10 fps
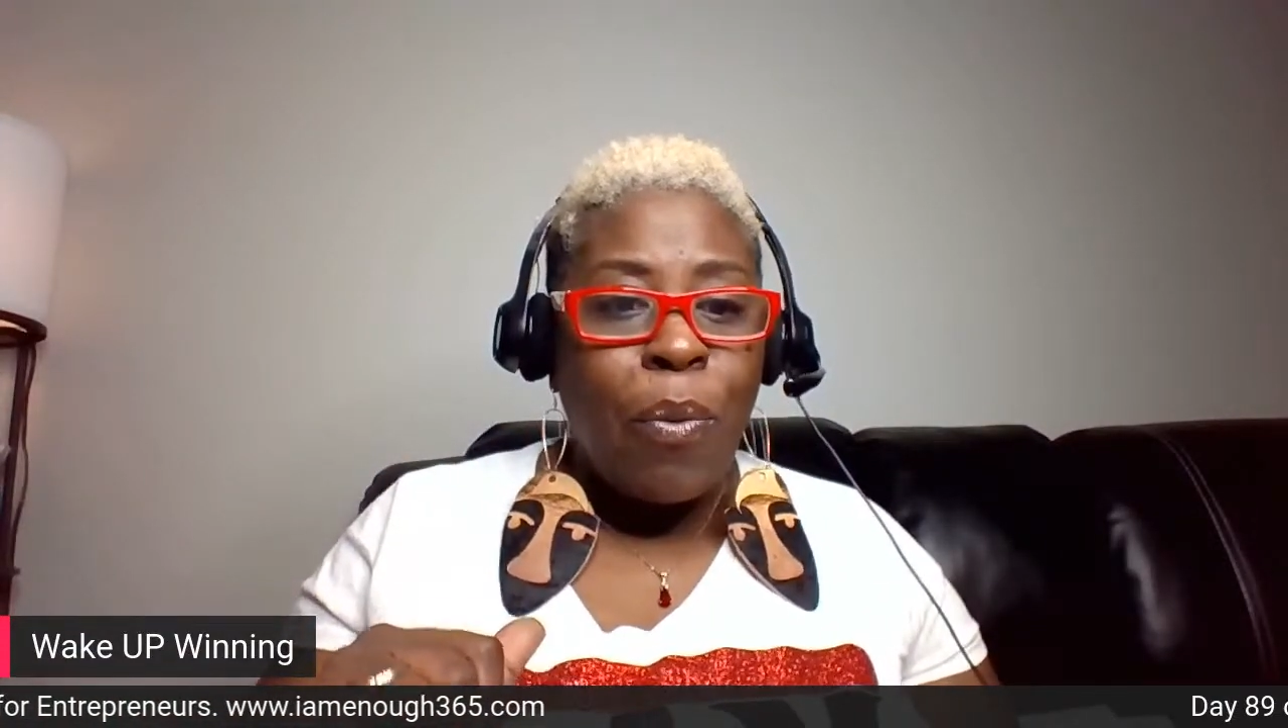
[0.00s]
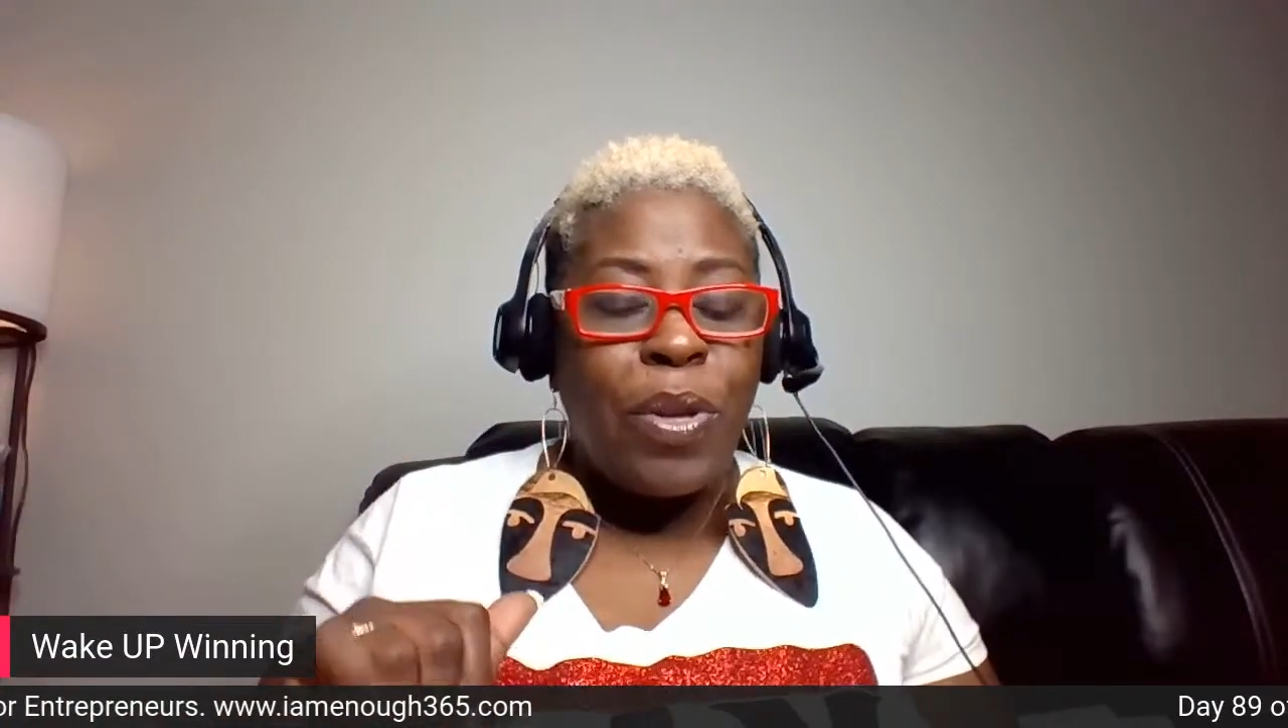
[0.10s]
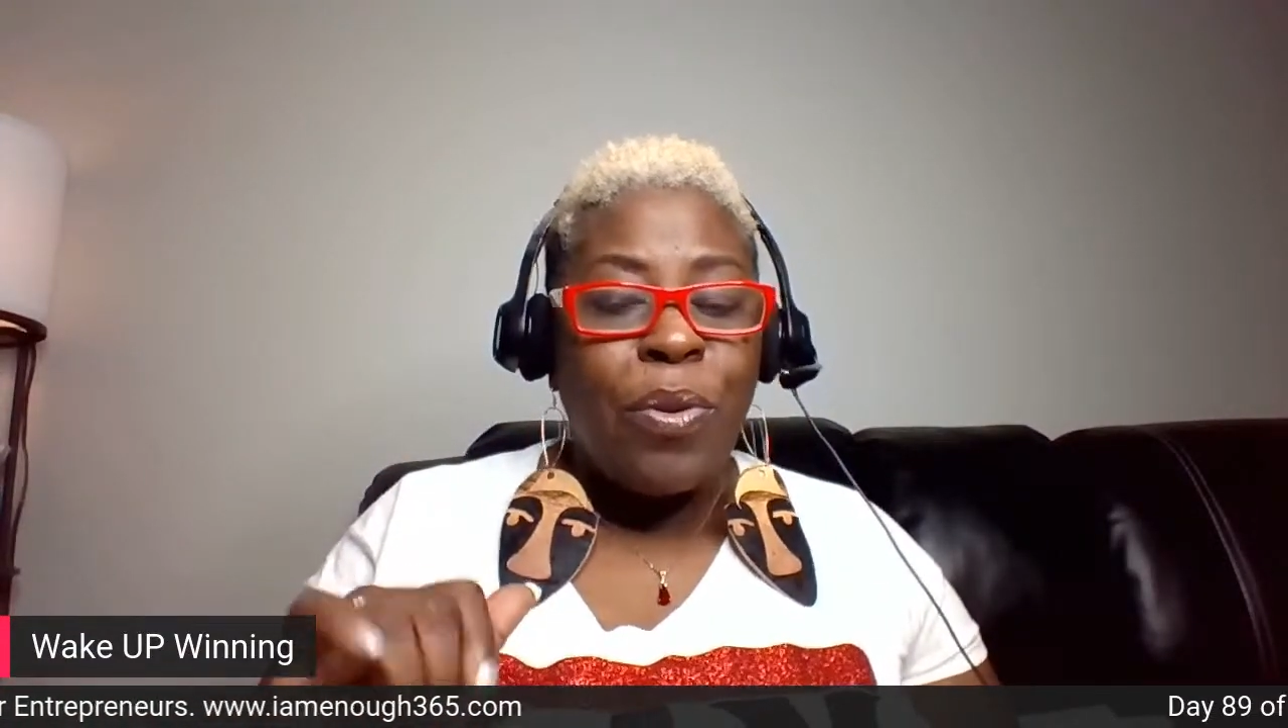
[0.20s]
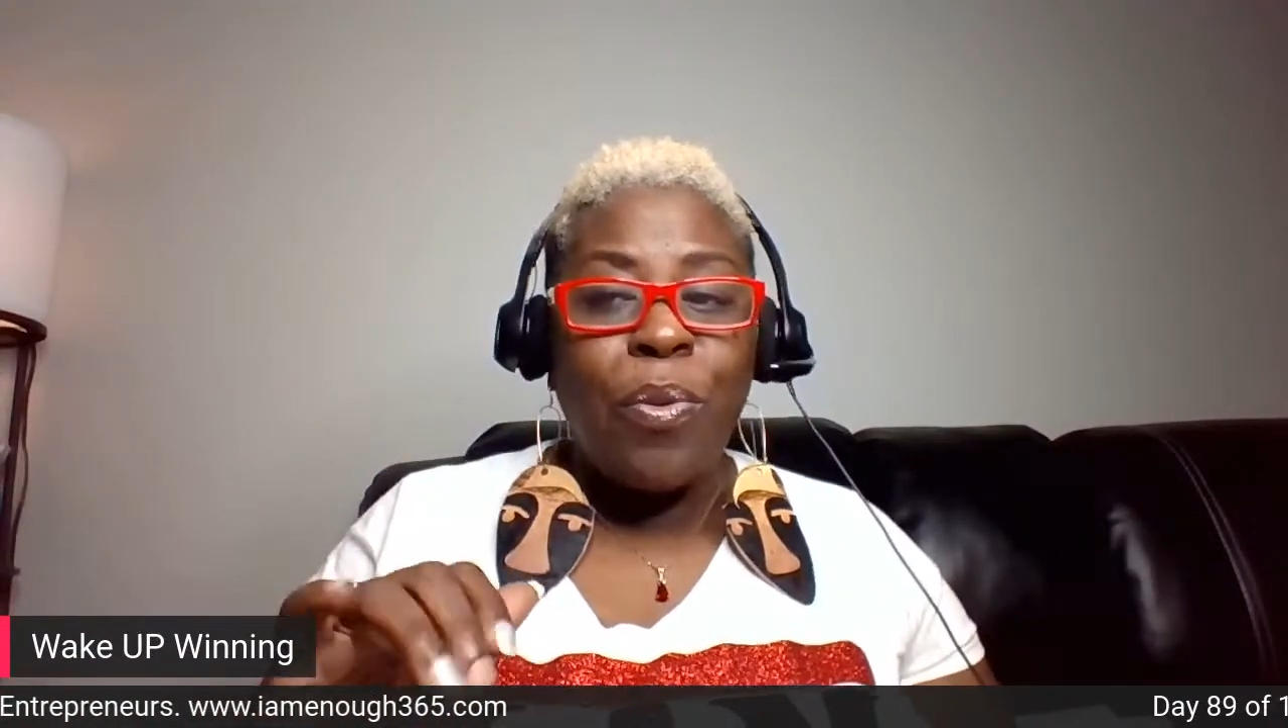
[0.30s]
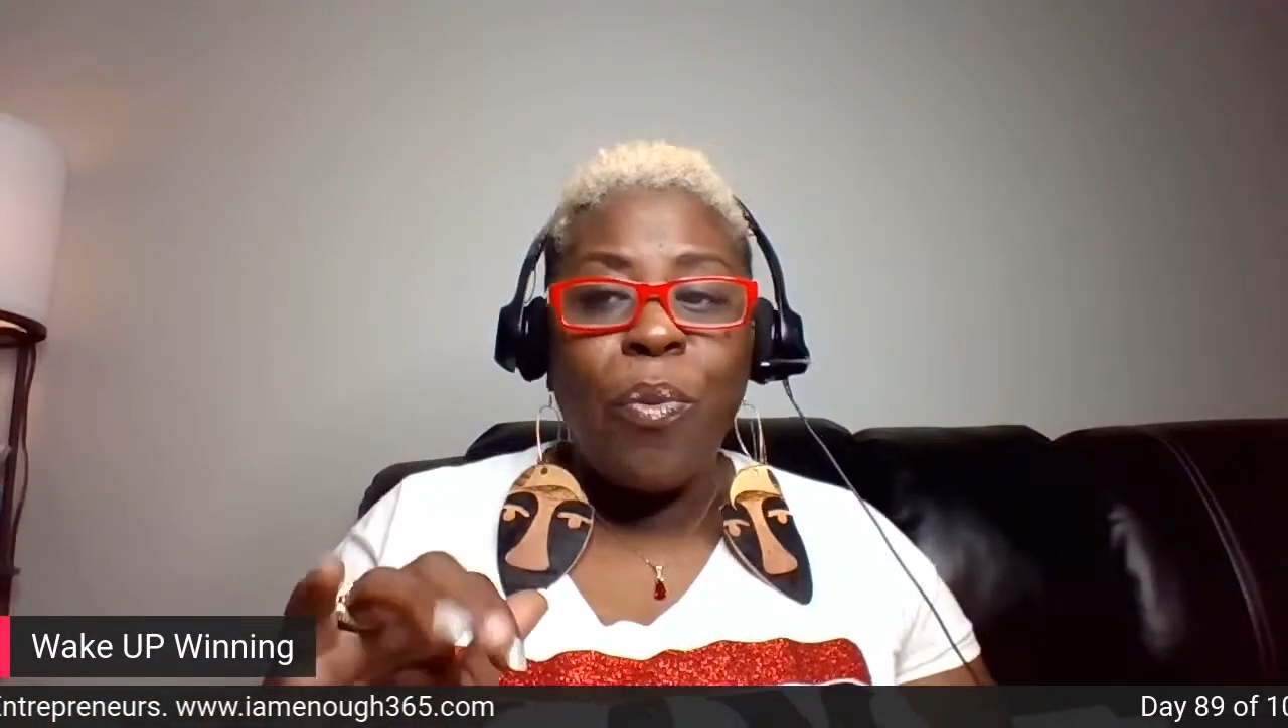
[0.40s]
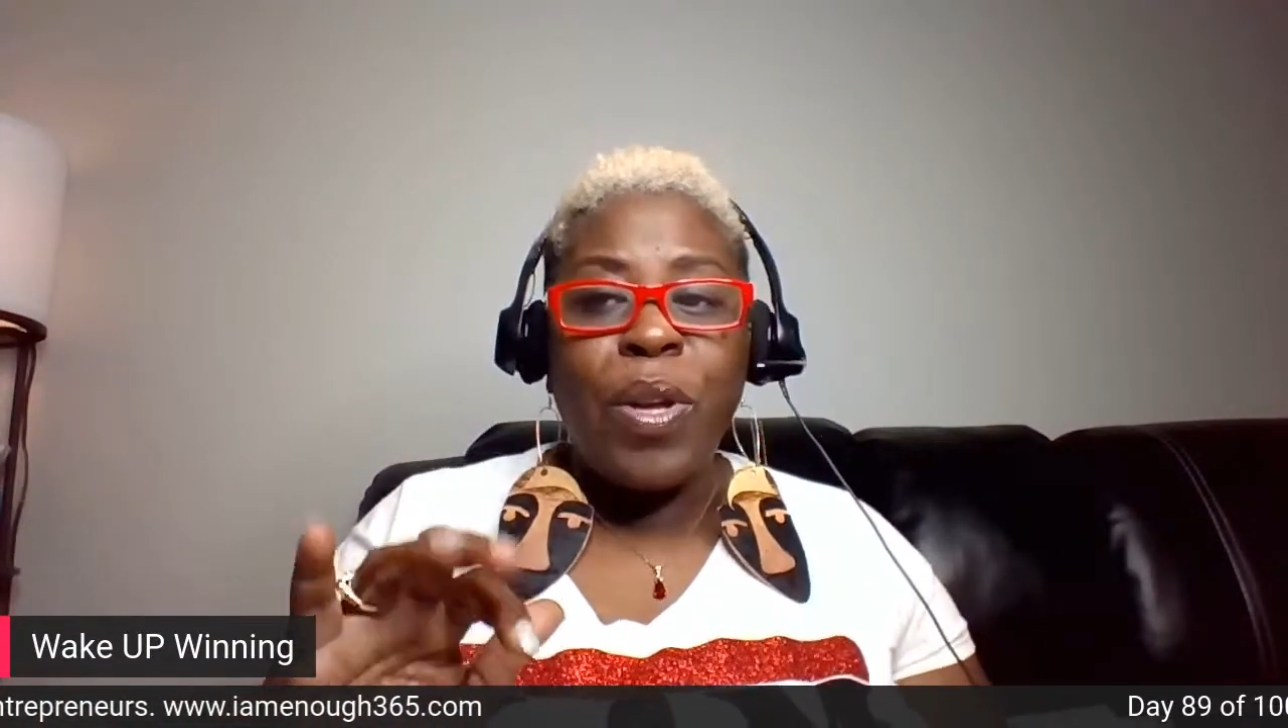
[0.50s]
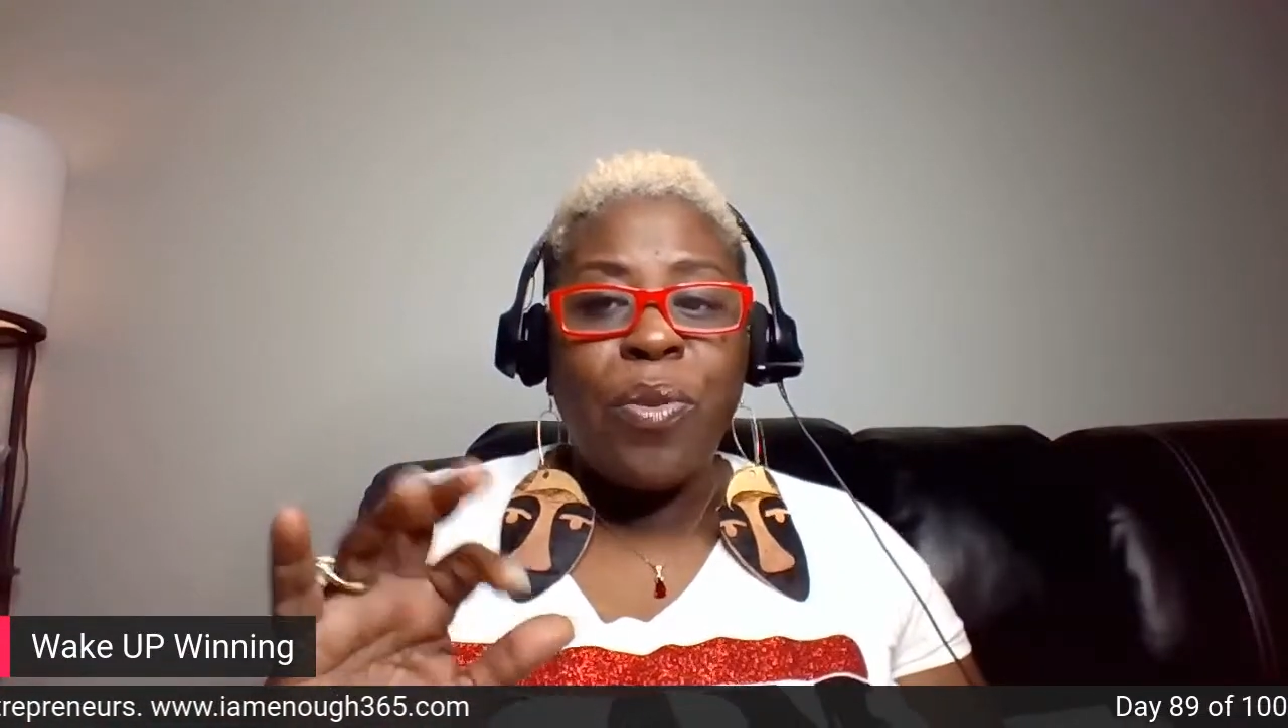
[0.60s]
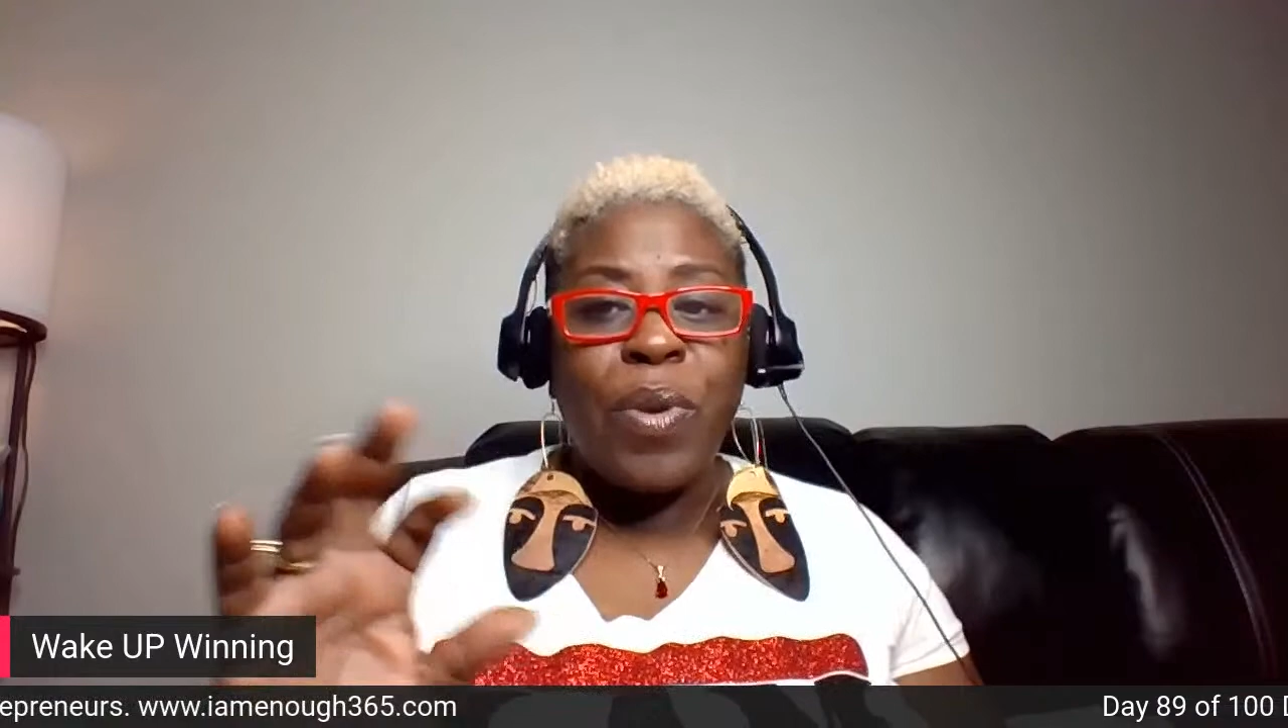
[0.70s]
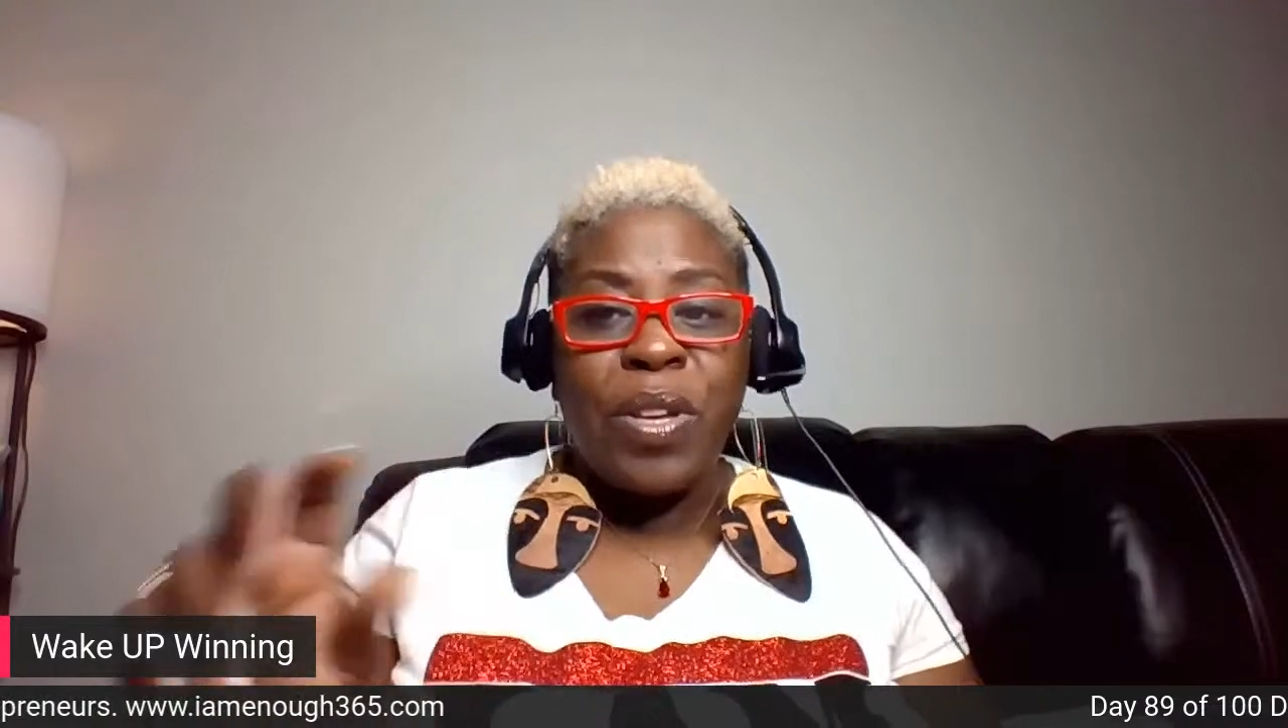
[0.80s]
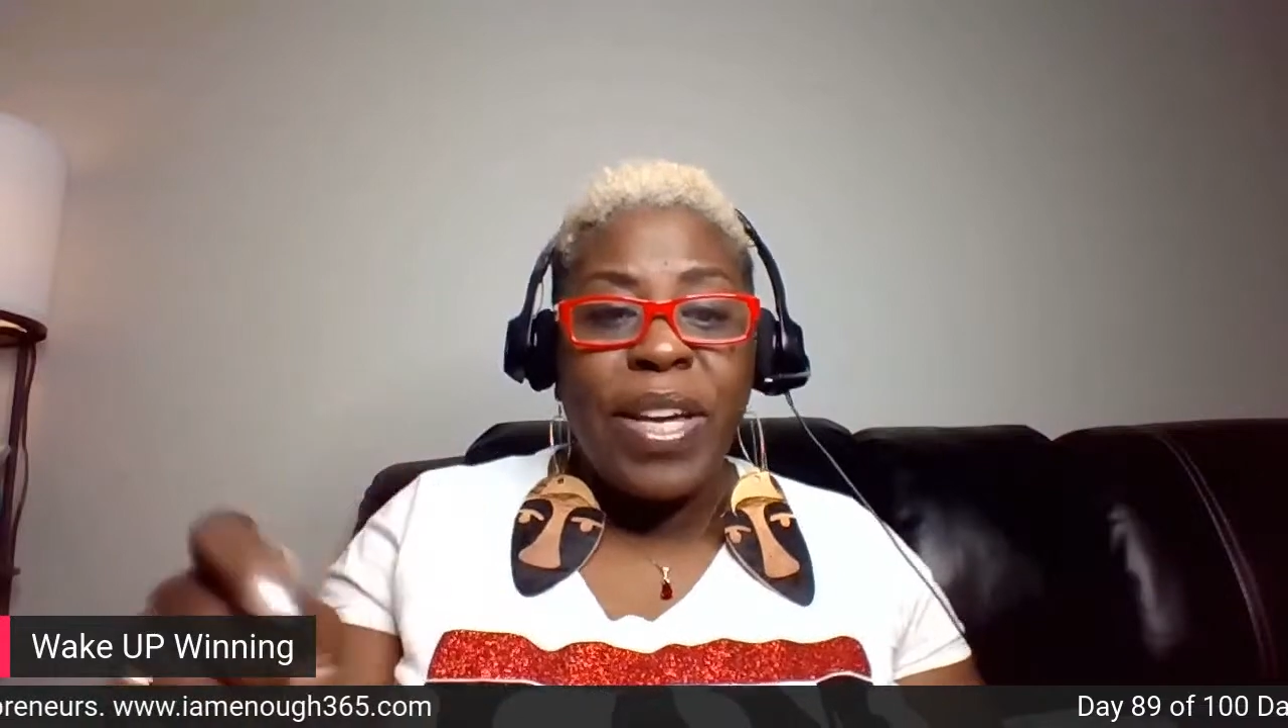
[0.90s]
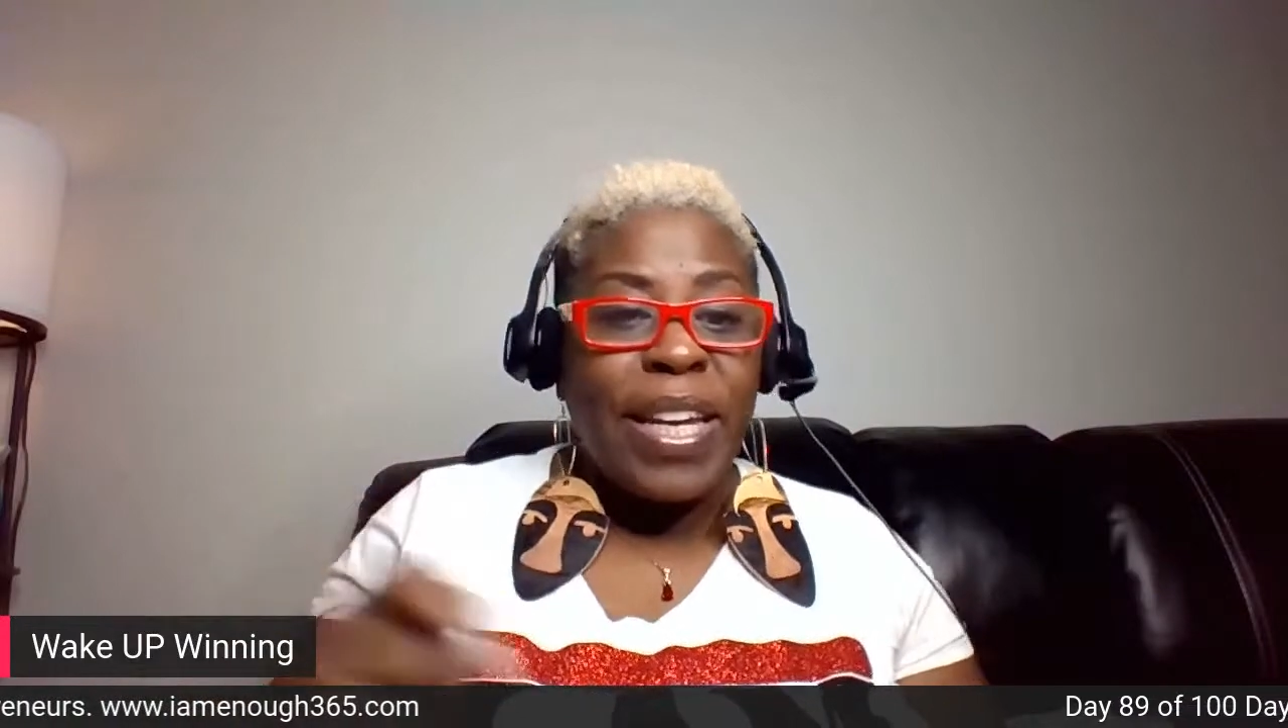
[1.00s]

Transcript: When you